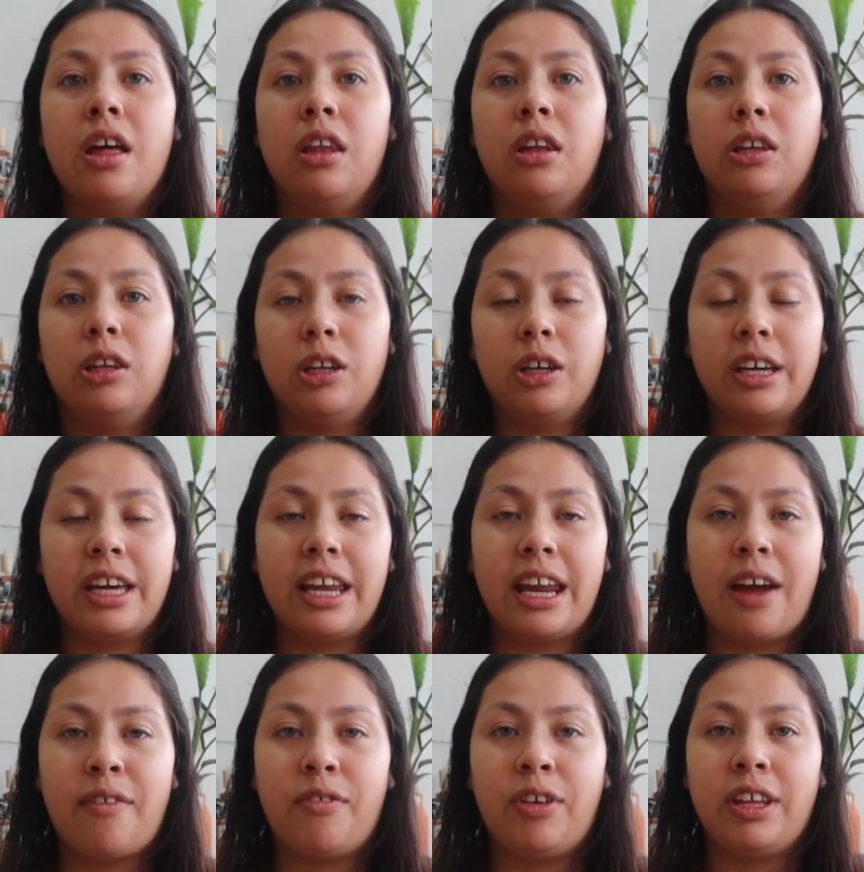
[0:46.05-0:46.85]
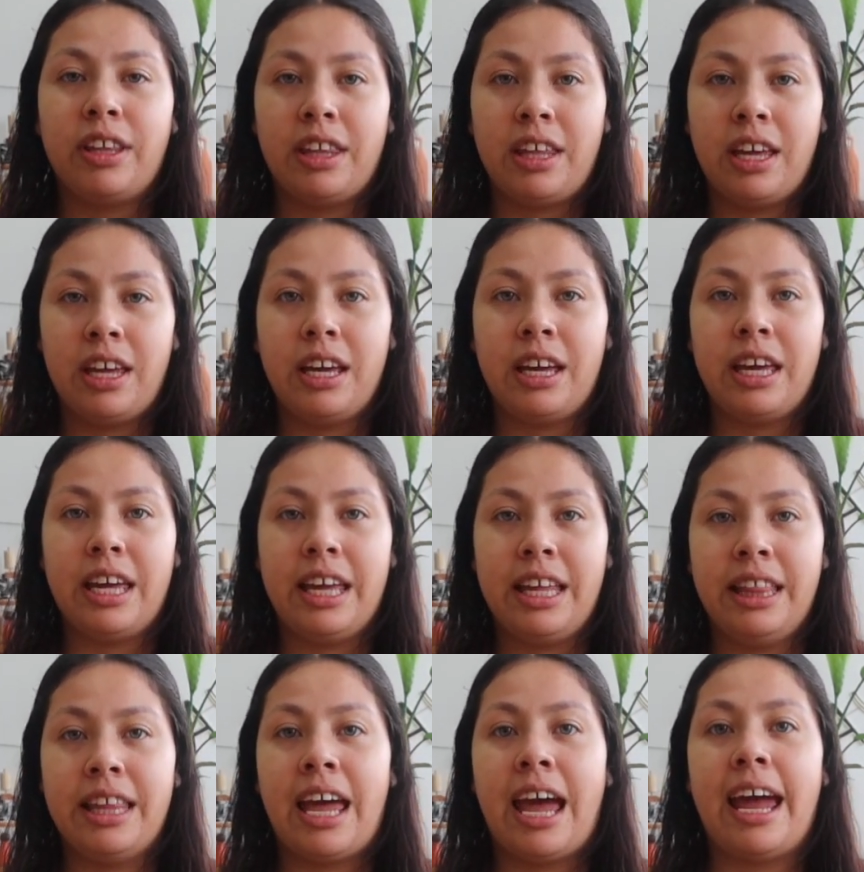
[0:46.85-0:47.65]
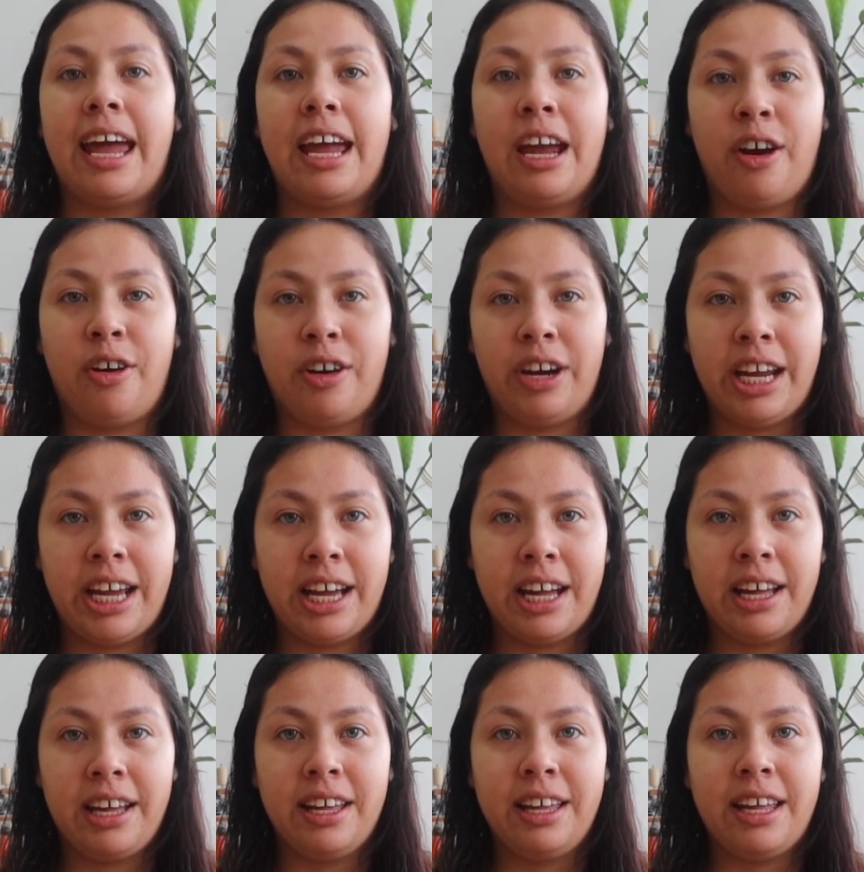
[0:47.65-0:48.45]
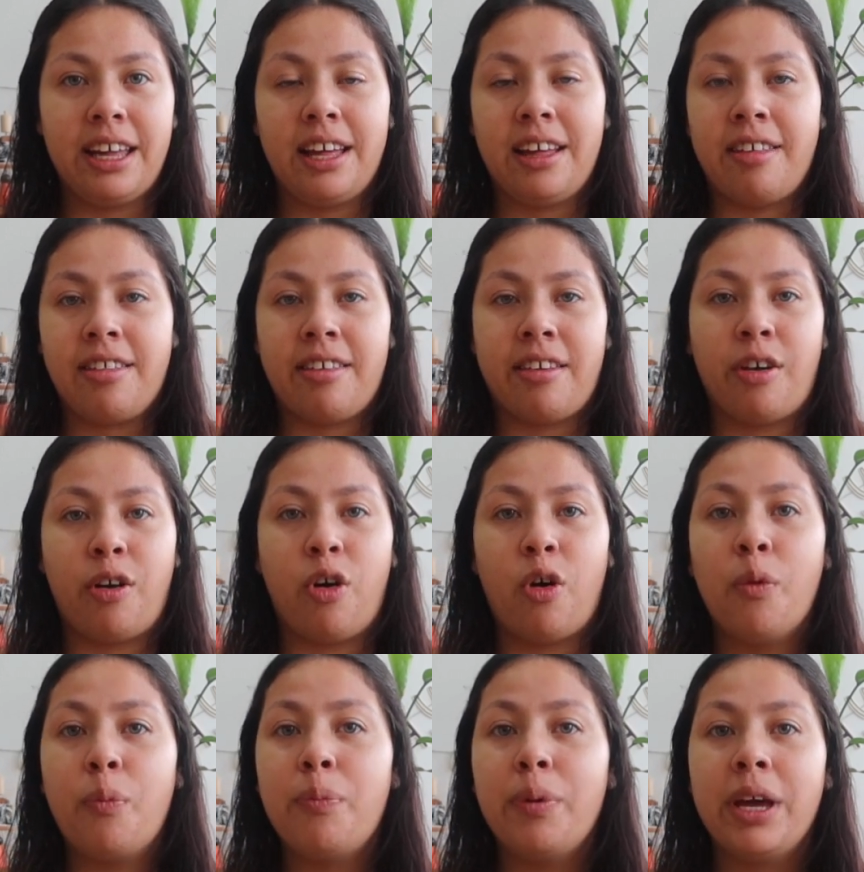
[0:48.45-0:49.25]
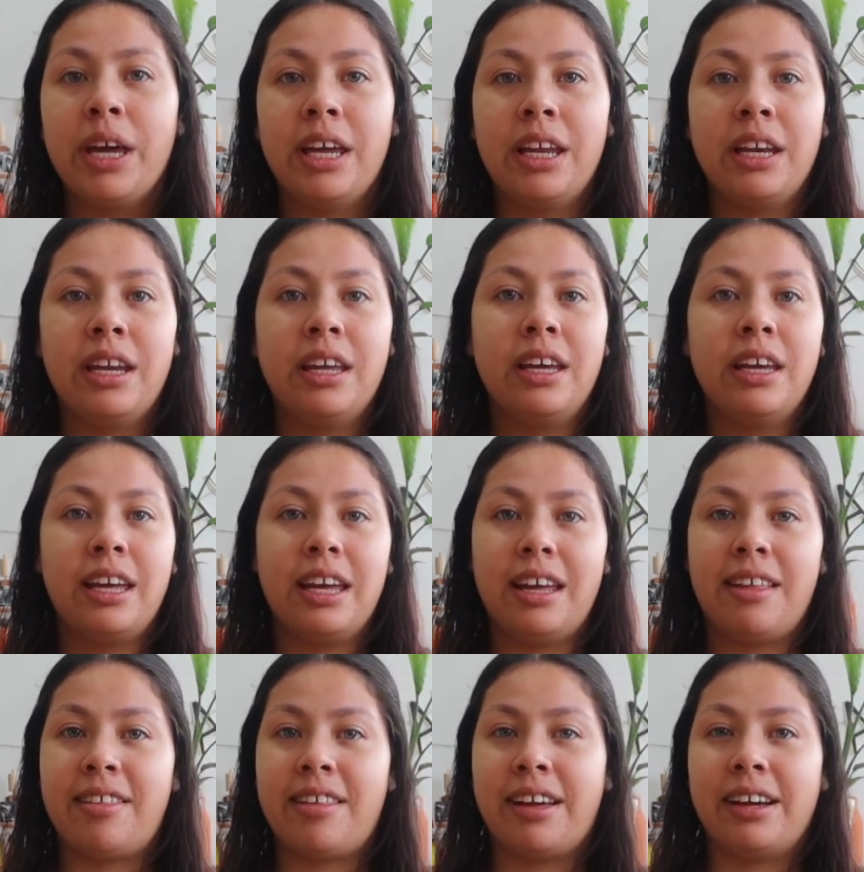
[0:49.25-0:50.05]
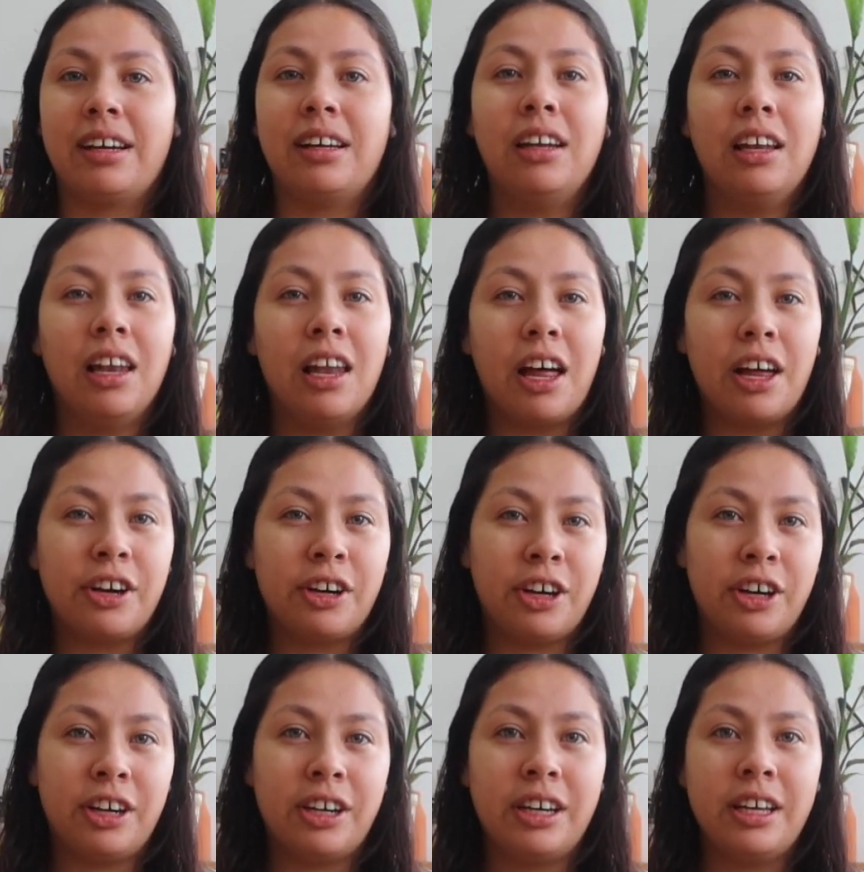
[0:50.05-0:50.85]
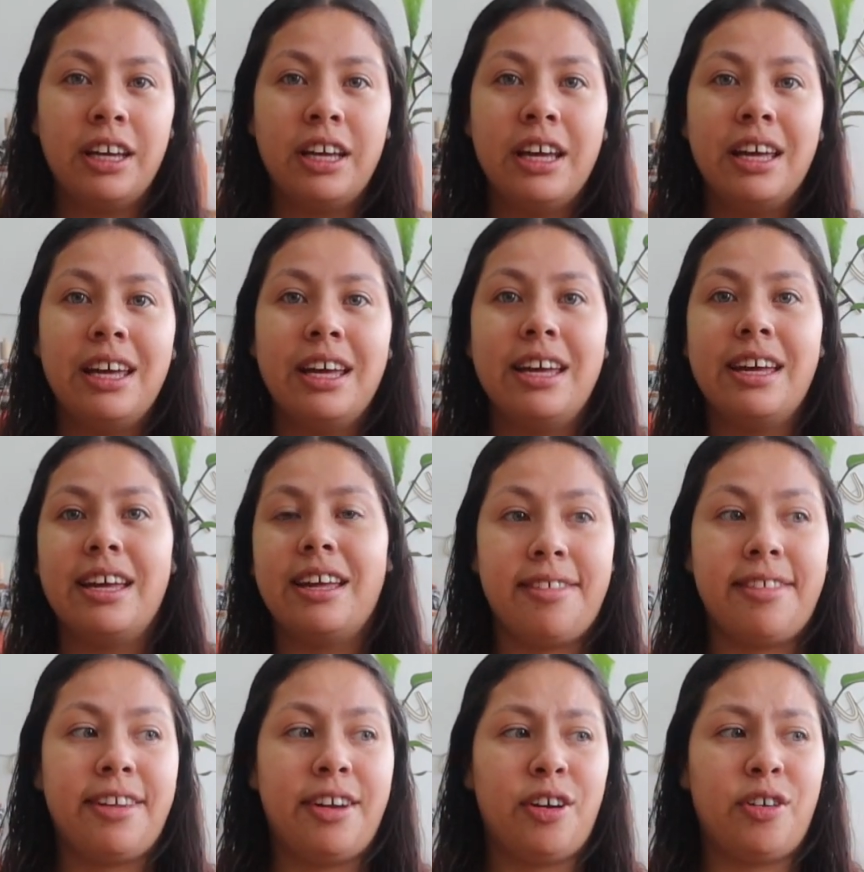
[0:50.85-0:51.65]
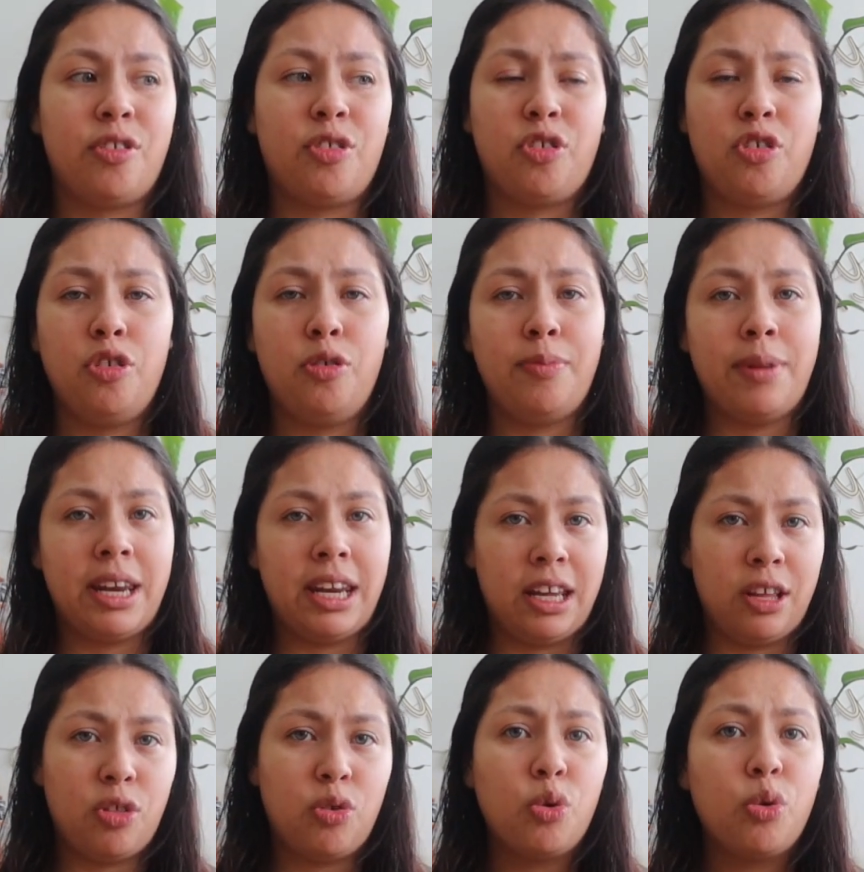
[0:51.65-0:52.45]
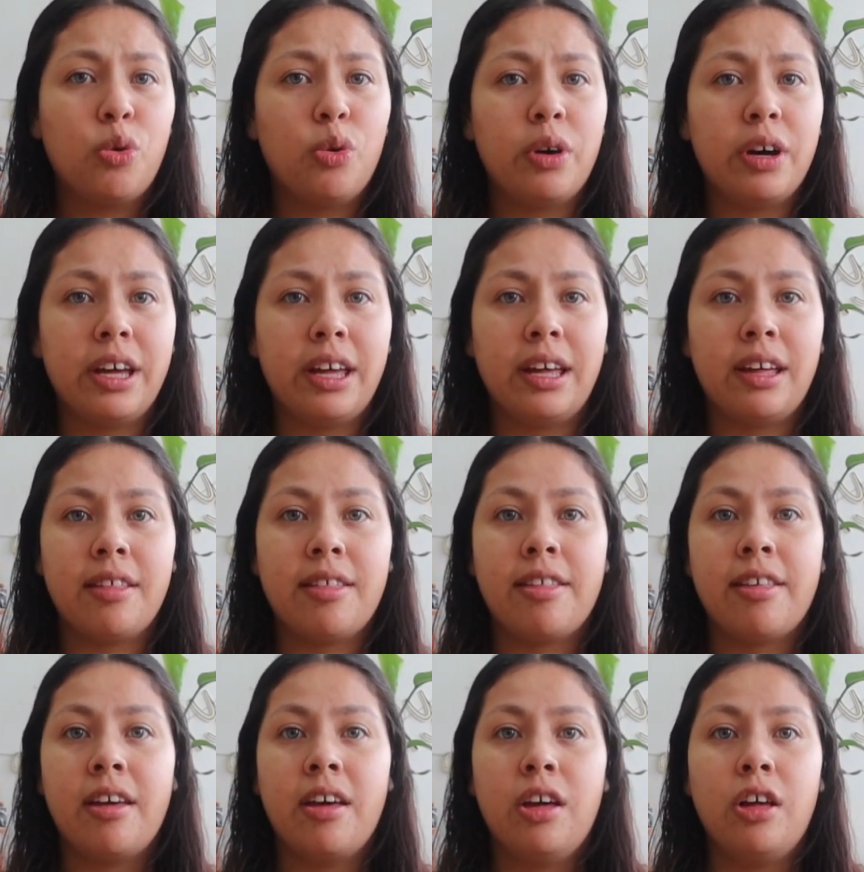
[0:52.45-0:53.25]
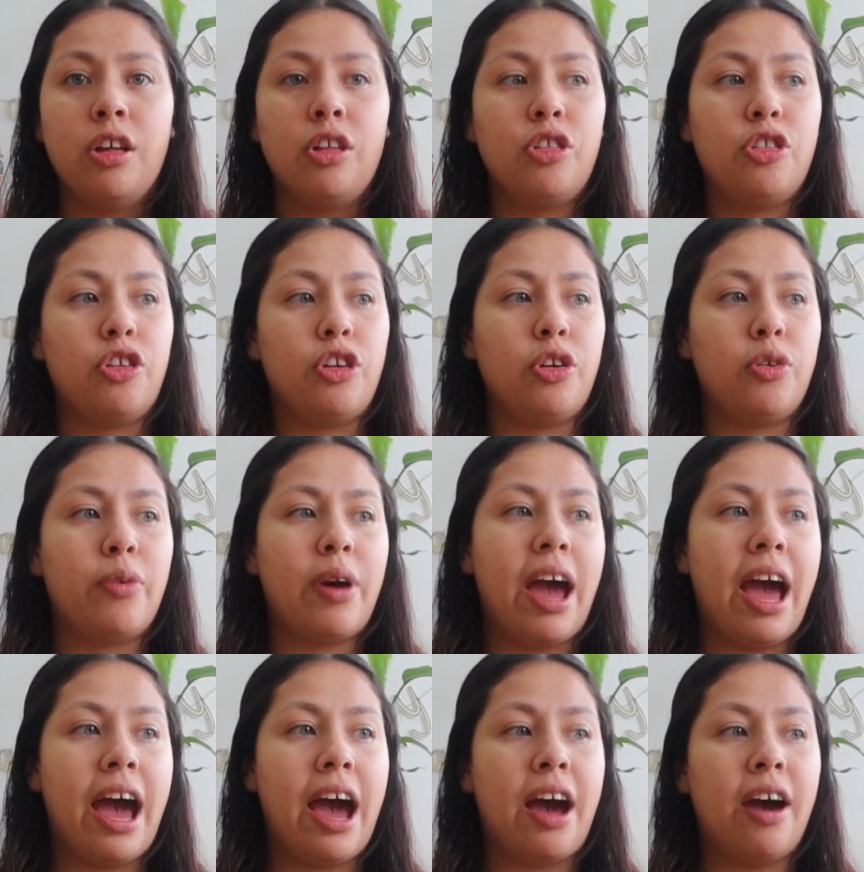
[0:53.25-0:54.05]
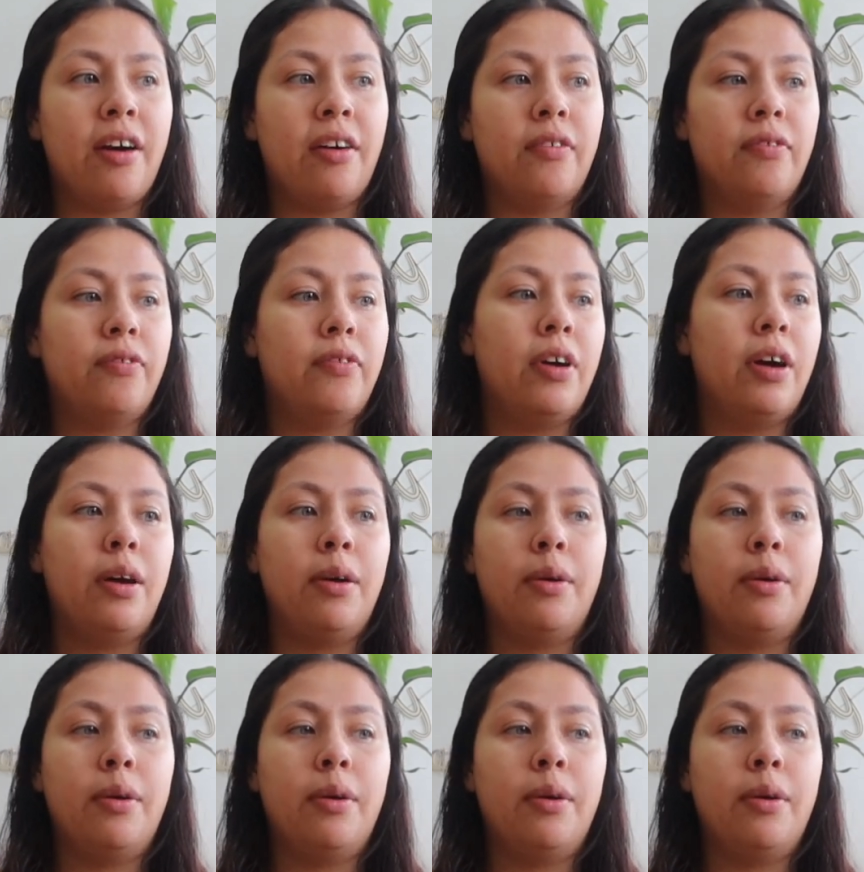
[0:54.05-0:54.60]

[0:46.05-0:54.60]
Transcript: look at everything in that area. Is it open? Is it cluttered? Is there too many toys? Do you have